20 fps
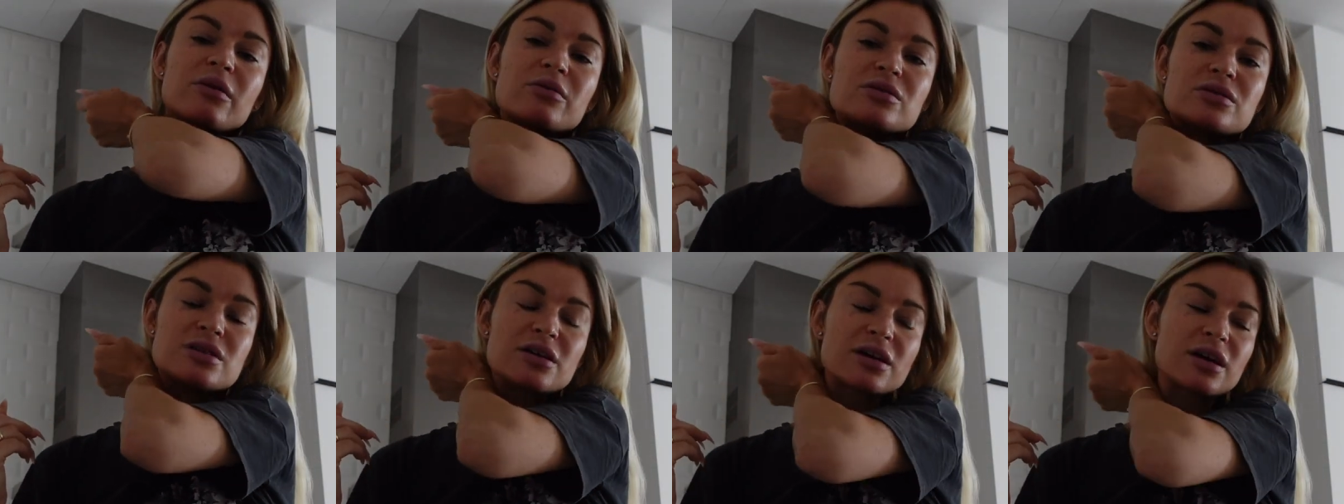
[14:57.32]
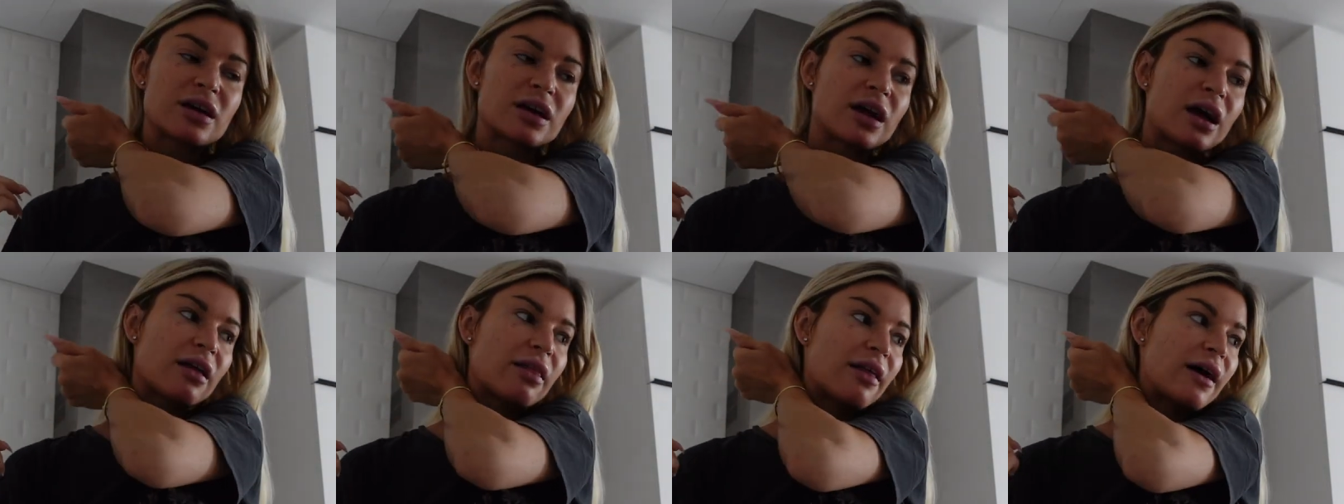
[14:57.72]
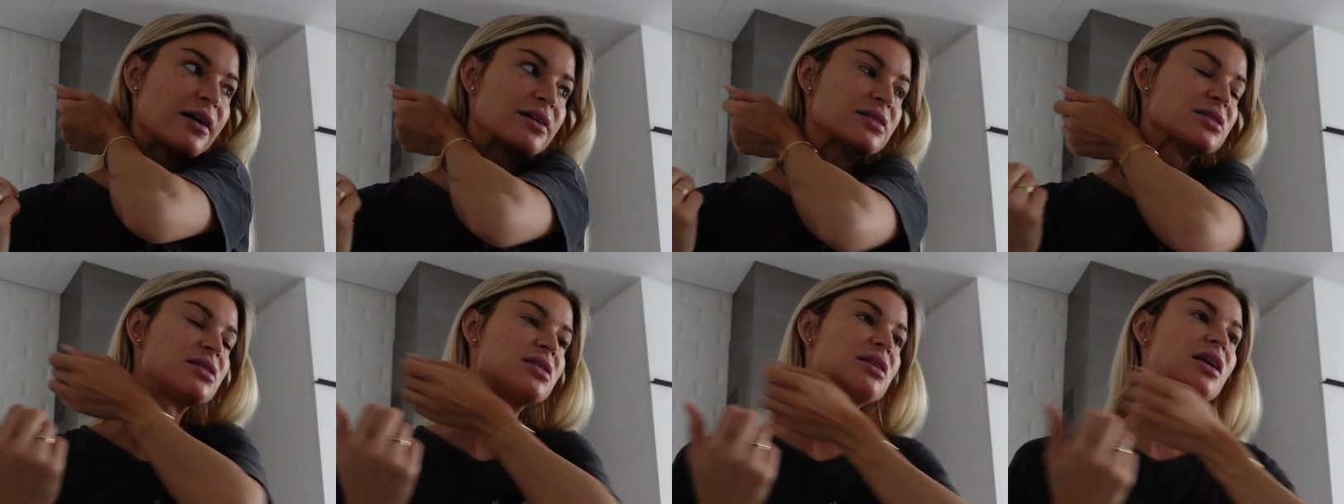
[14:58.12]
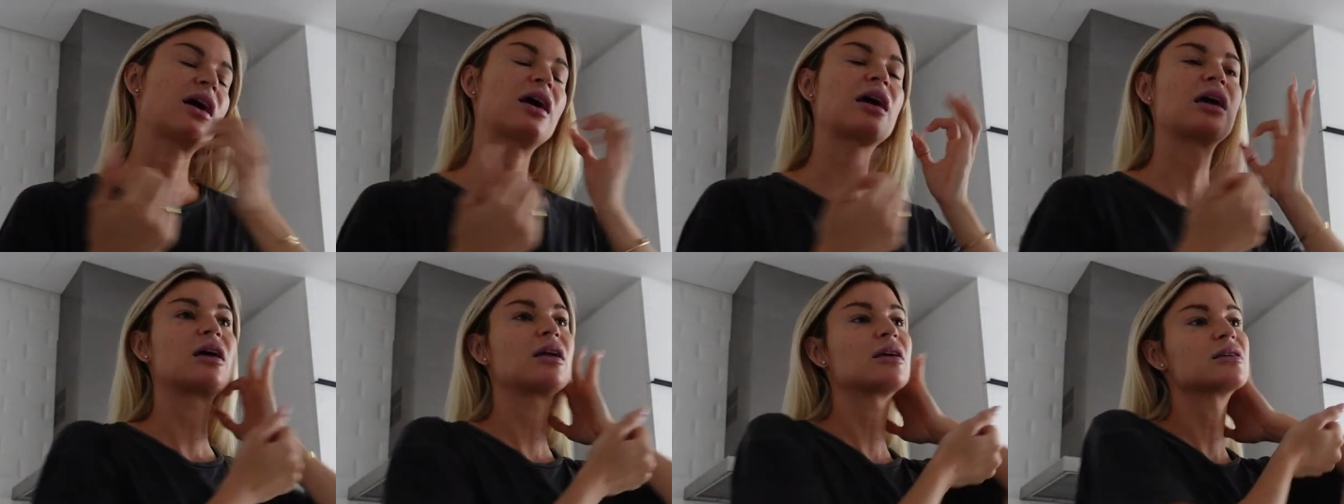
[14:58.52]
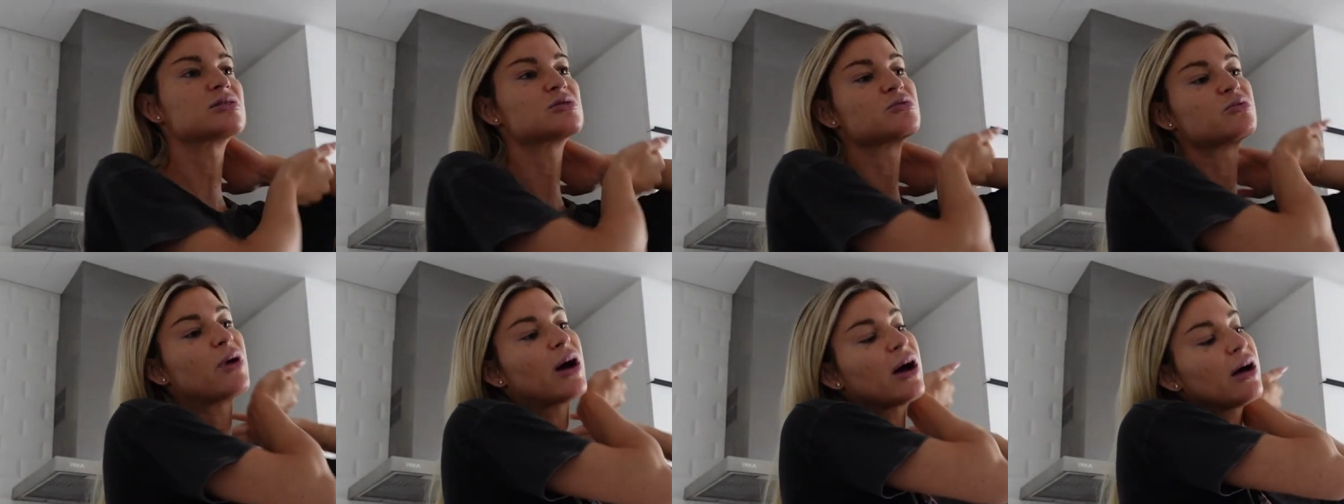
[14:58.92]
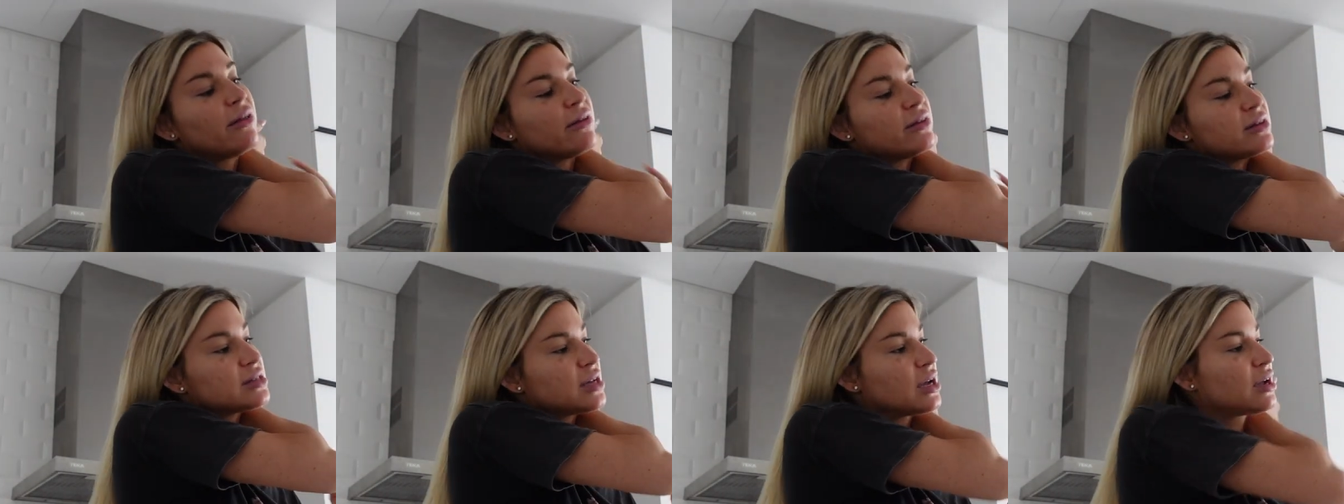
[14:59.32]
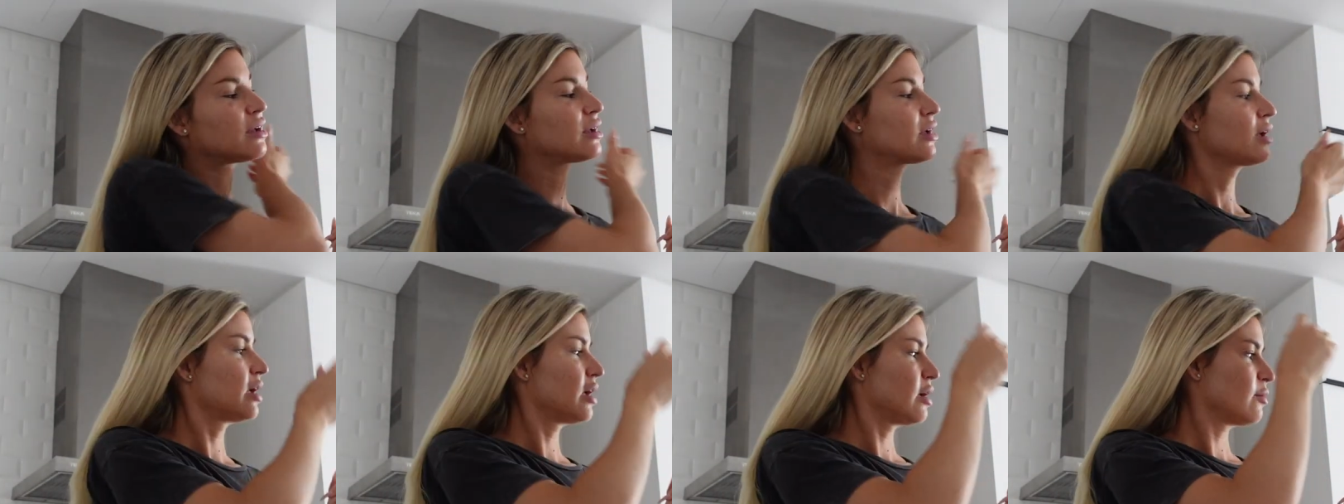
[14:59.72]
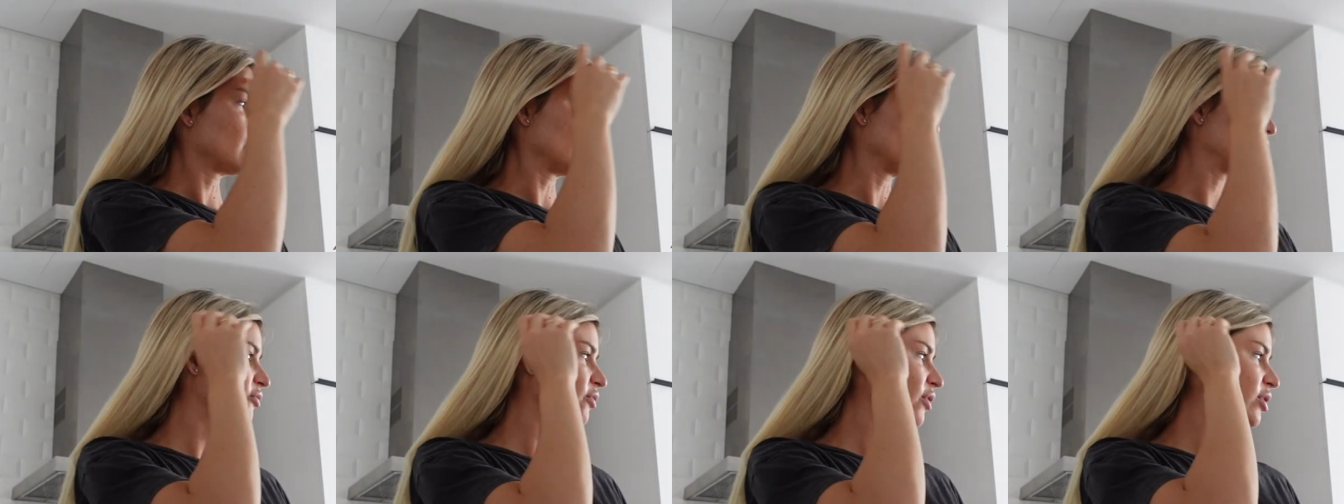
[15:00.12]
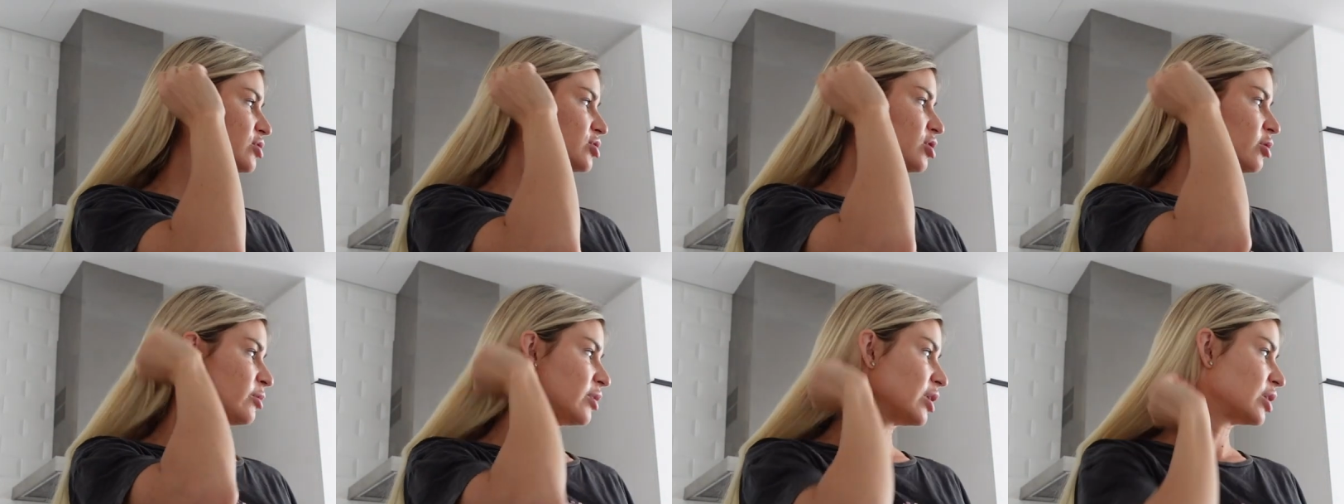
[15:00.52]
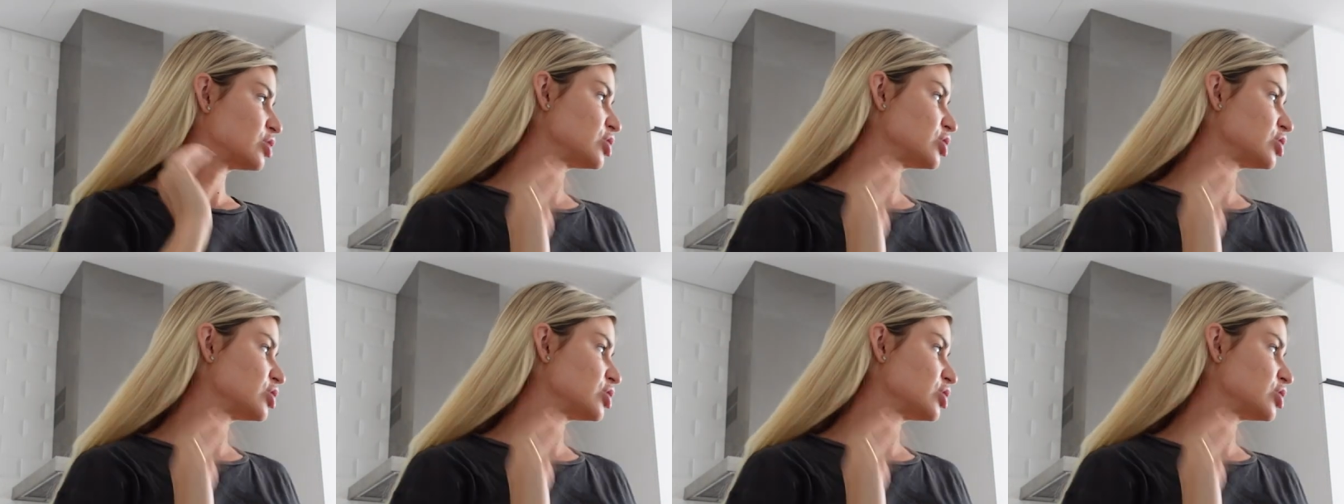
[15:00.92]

I was looking at last night as well is I my friend told me I